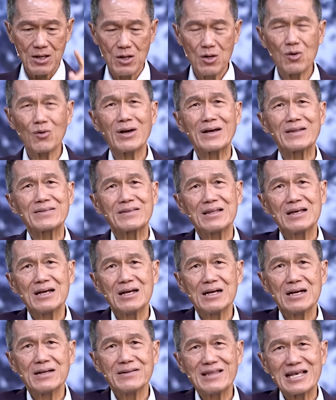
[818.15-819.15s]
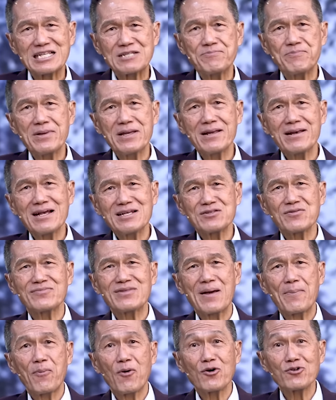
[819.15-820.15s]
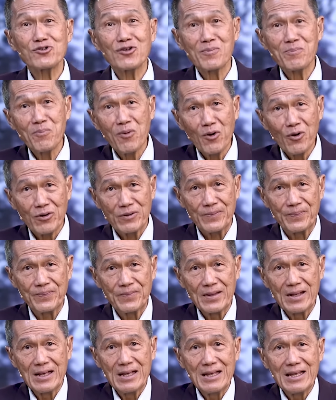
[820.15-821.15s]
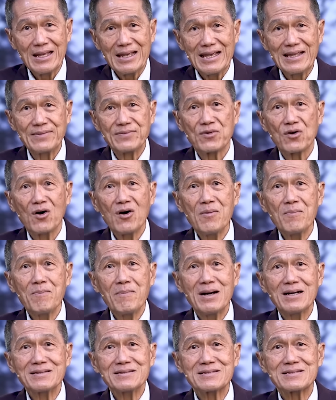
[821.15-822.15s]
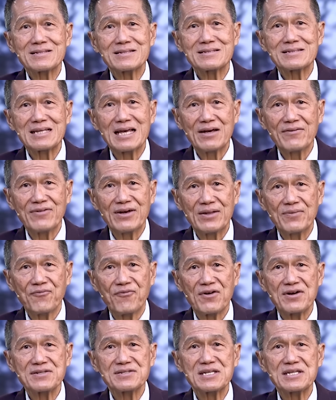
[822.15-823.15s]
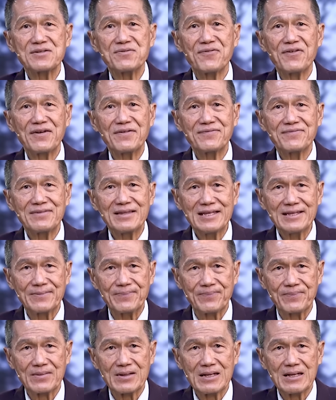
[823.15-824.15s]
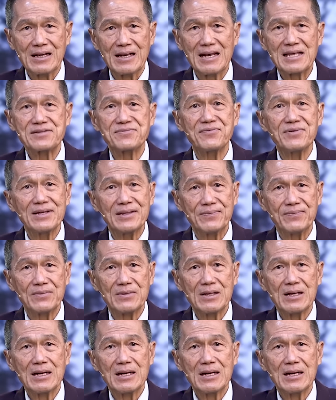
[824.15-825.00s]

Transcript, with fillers: Look at the experience of the Apostle Paul in Romans seven, verses fifteen. Let's read.